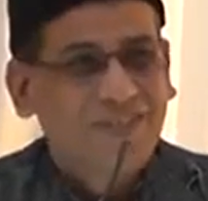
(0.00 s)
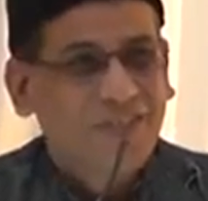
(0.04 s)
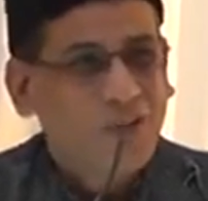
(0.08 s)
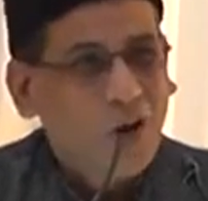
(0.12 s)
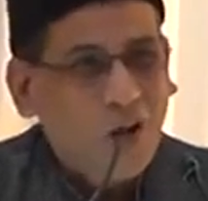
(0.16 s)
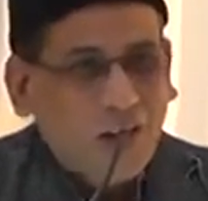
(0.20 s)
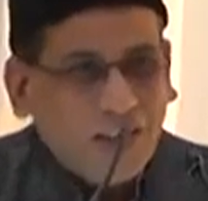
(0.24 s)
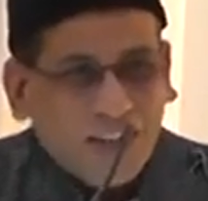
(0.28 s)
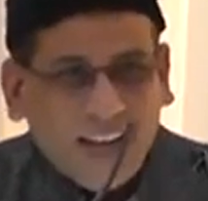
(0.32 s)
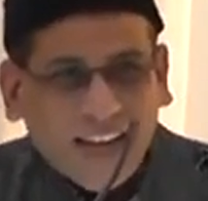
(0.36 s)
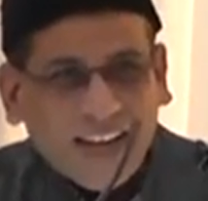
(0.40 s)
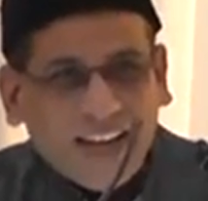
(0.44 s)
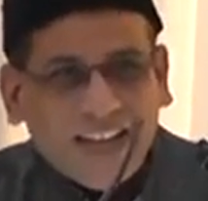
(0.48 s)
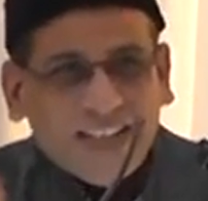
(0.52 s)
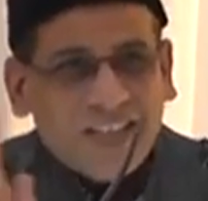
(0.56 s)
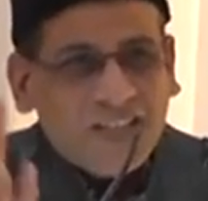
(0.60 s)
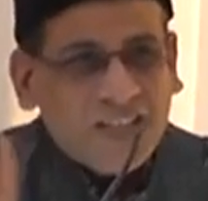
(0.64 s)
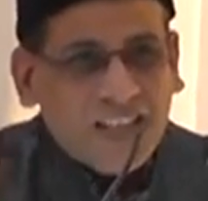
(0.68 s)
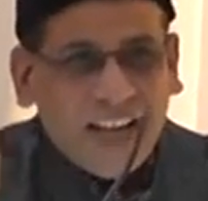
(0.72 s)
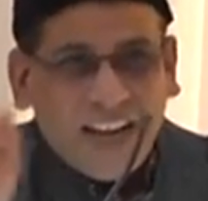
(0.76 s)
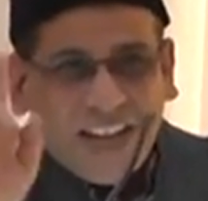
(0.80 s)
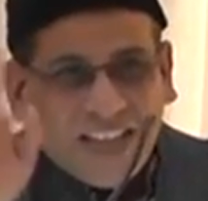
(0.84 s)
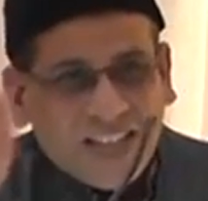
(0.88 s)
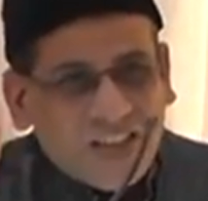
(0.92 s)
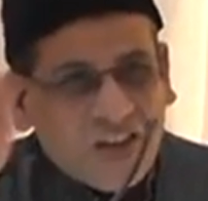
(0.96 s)
Daughter is,
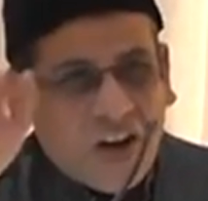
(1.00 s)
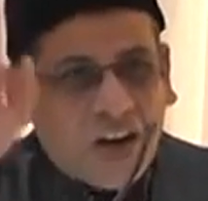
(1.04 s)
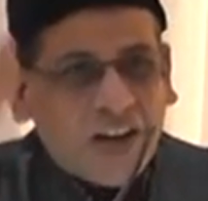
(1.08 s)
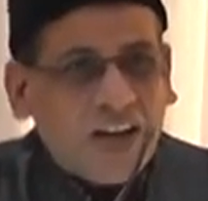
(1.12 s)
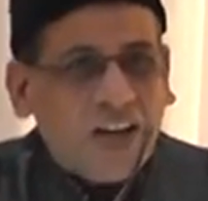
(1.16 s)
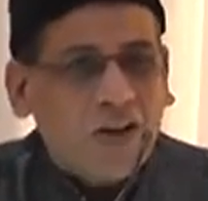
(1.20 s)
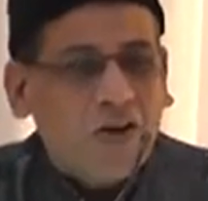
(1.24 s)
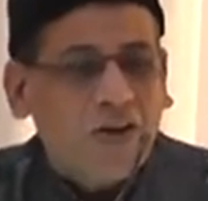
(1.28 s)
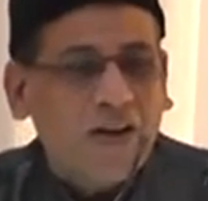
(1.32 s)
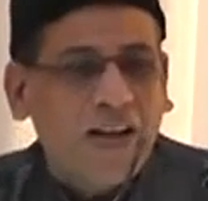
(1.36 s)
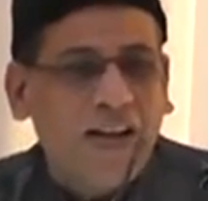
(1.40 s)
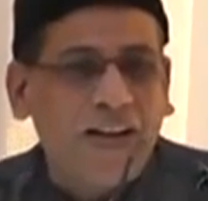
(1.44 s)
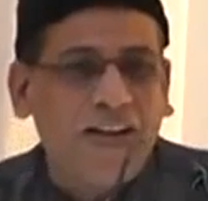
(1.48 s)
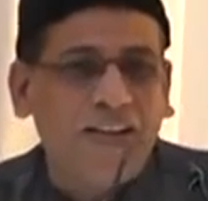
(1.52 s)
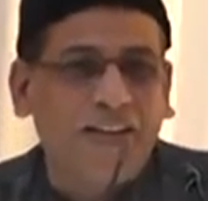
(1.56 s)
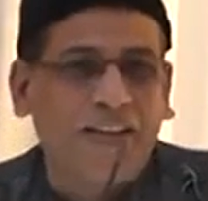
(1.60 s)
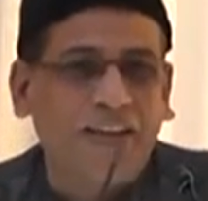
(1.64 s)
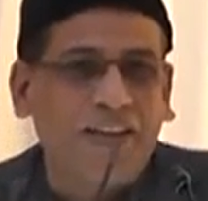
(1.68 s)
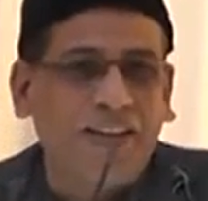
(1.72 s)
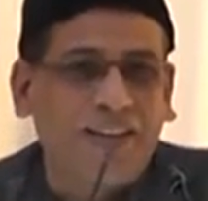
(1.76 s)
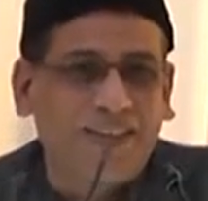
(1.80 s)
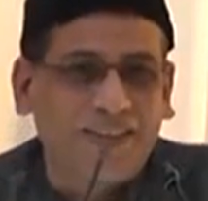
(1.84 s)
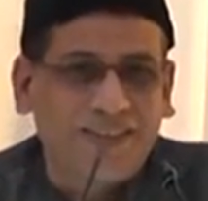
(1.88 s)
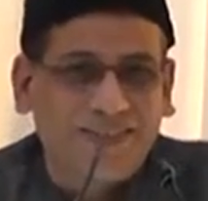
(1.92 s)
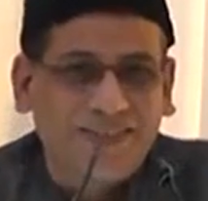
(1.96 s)
son is not a Quranic
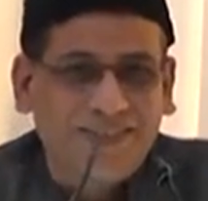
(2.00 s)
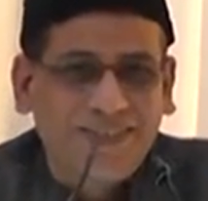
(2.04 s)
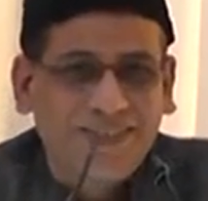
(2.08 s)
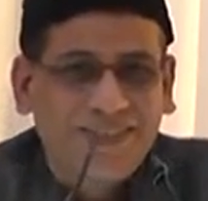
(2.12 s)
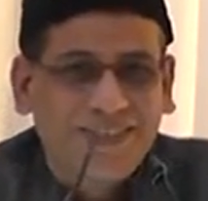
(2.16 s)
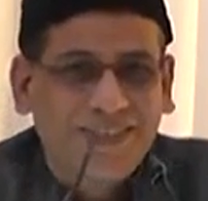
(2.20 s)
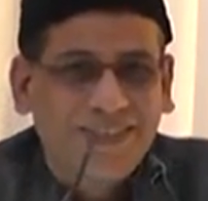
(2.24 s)
heir.